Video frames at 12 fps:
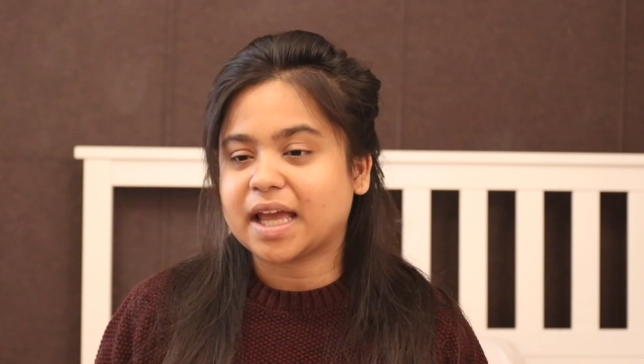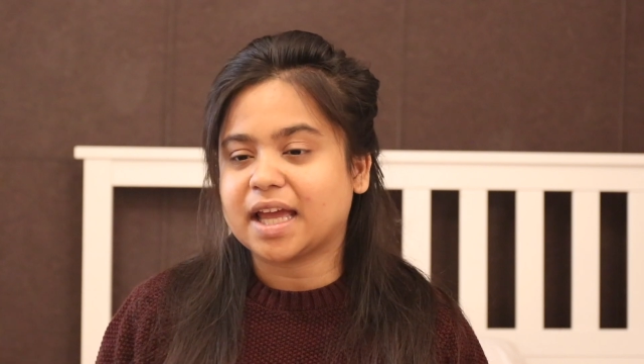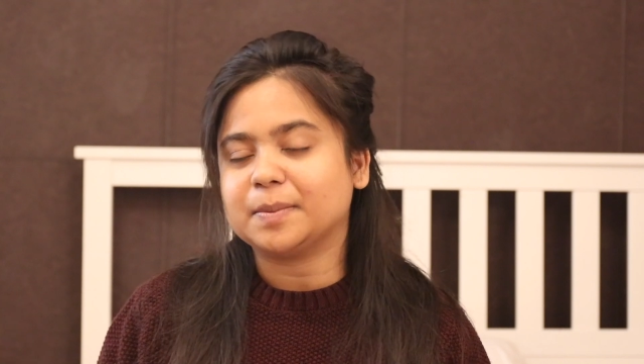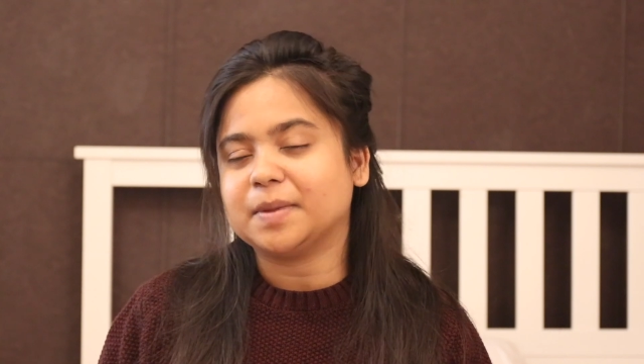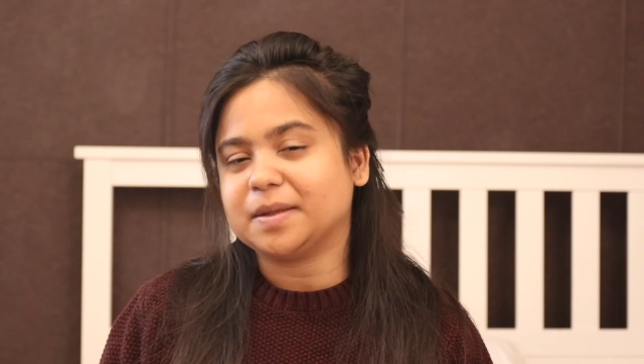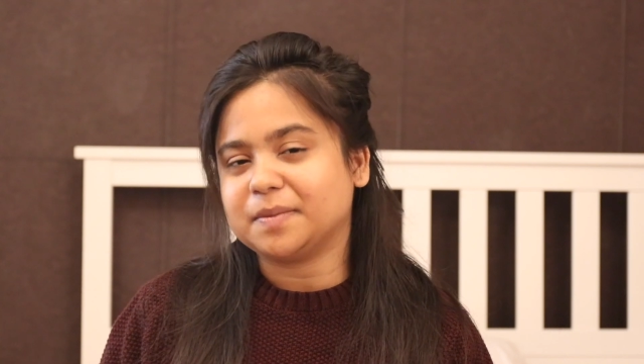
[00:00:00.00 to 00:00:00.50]

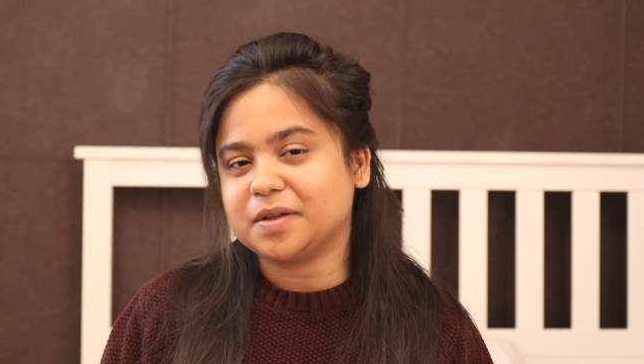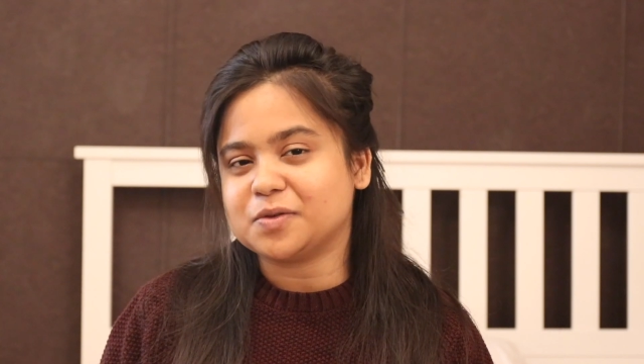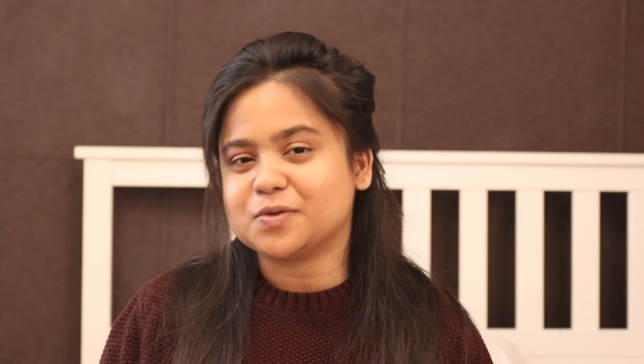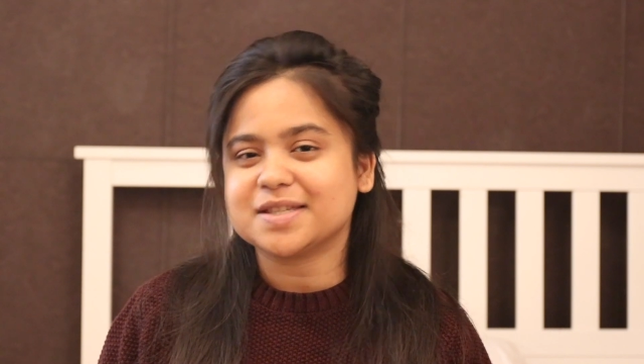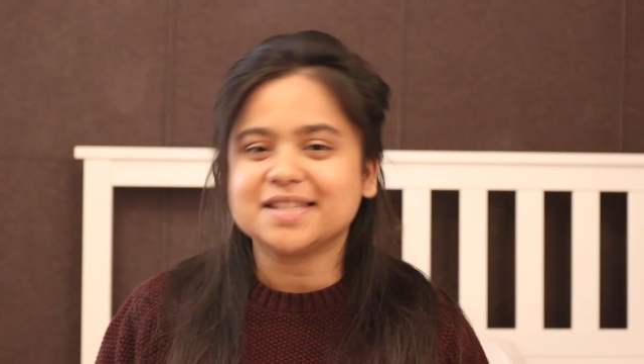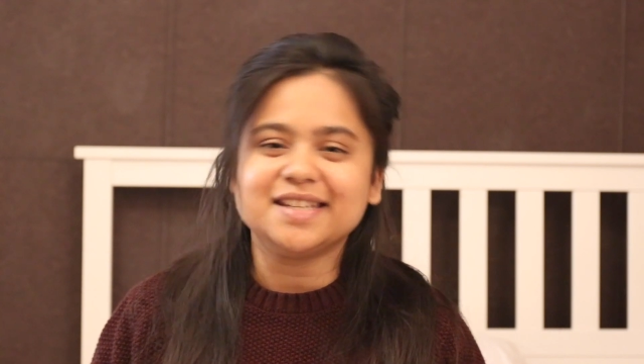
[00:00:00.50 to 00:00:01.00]
and maybe
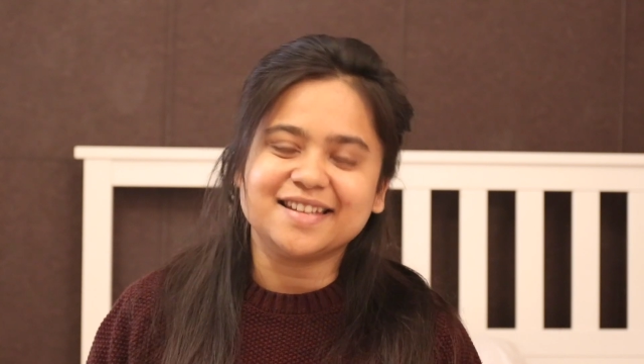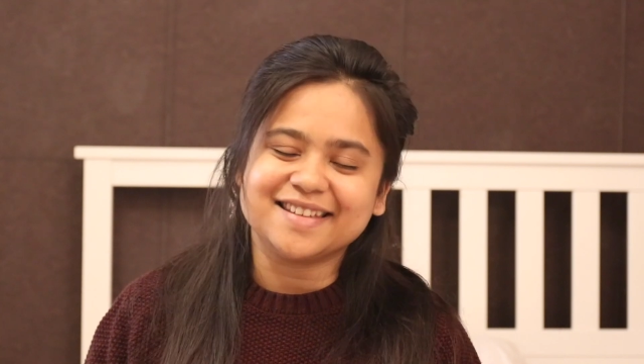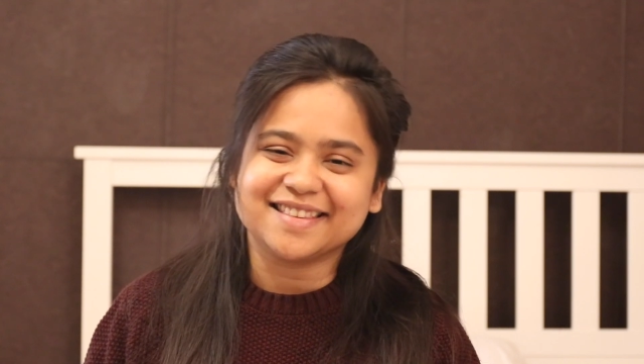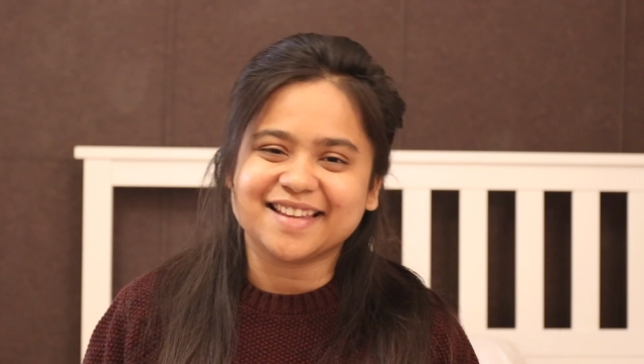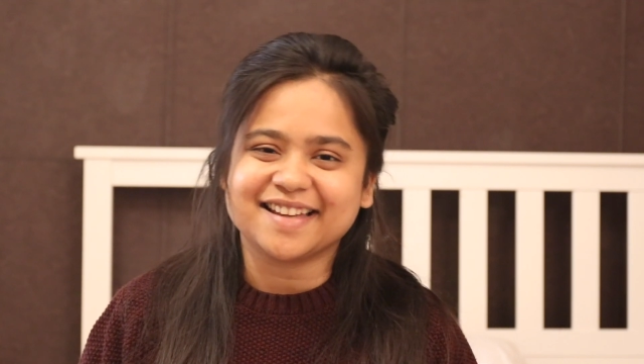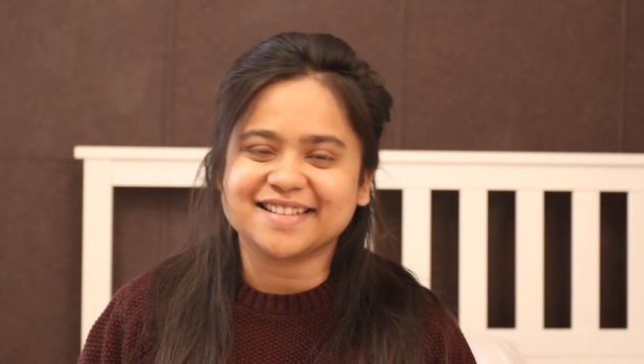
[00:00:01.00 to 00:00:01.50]
you know sneak
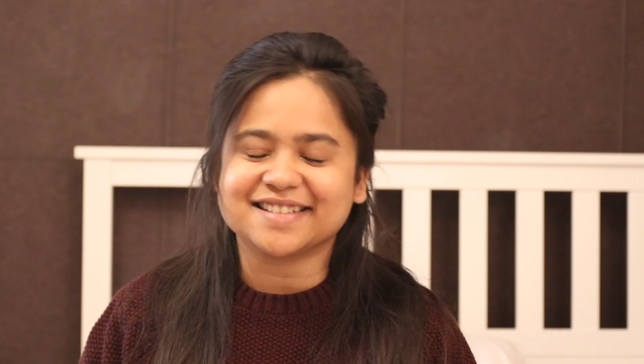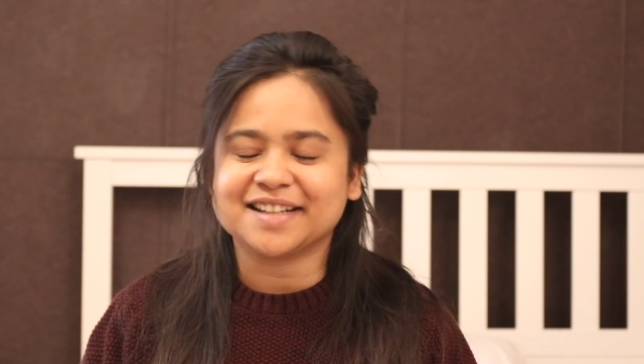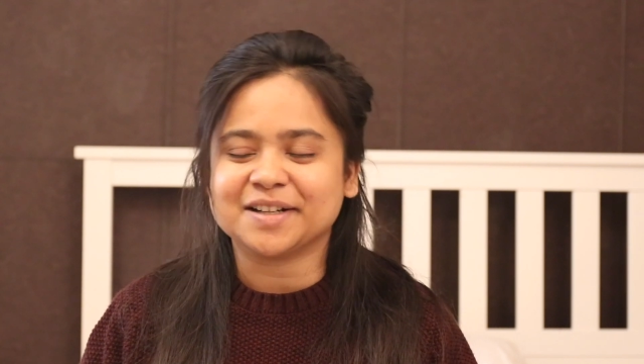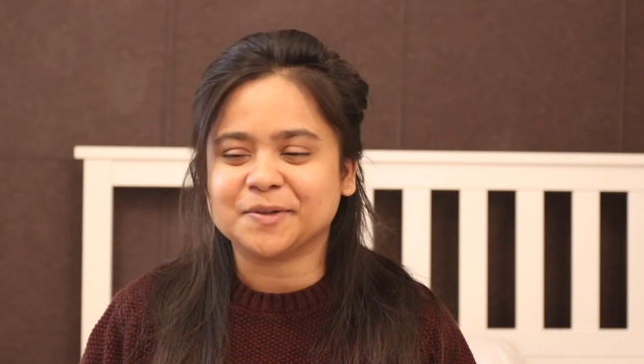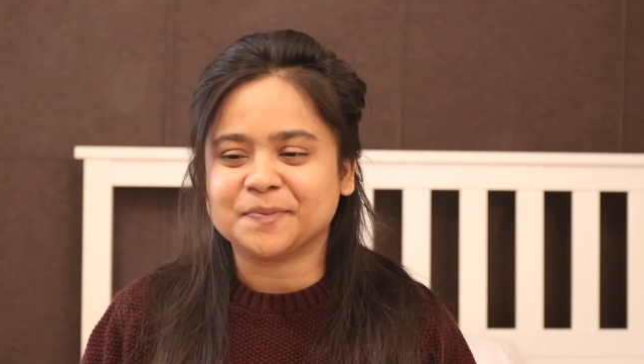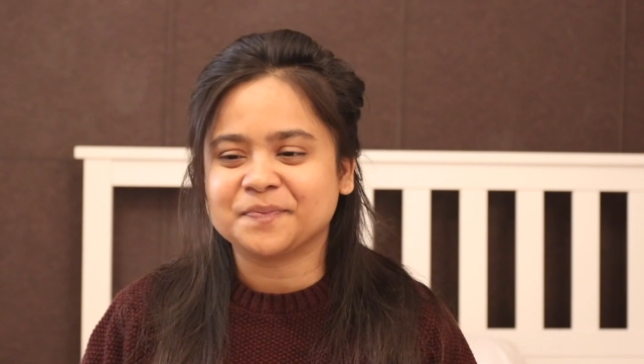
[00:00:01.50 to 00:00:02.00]
in that
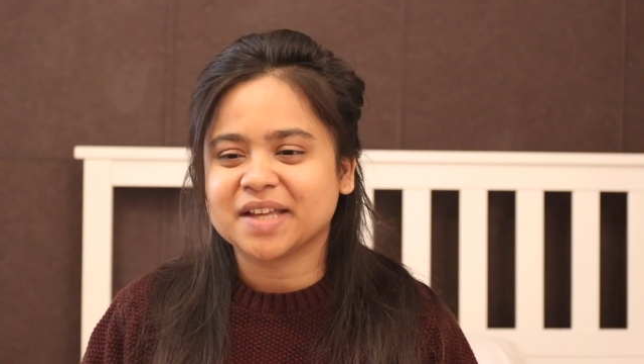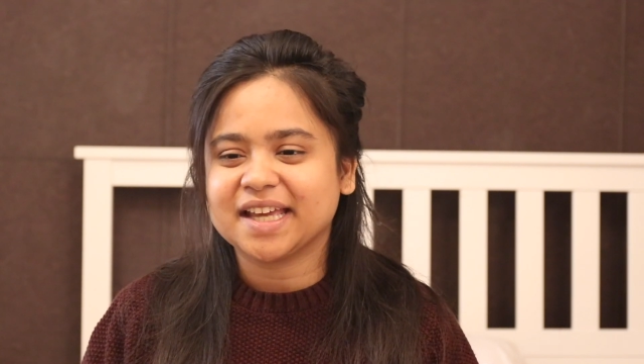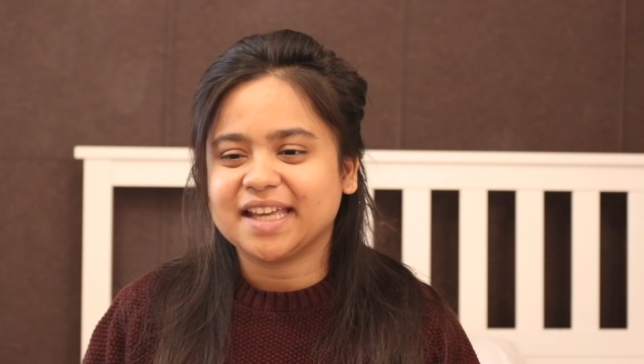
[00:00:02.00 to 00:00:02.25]
um,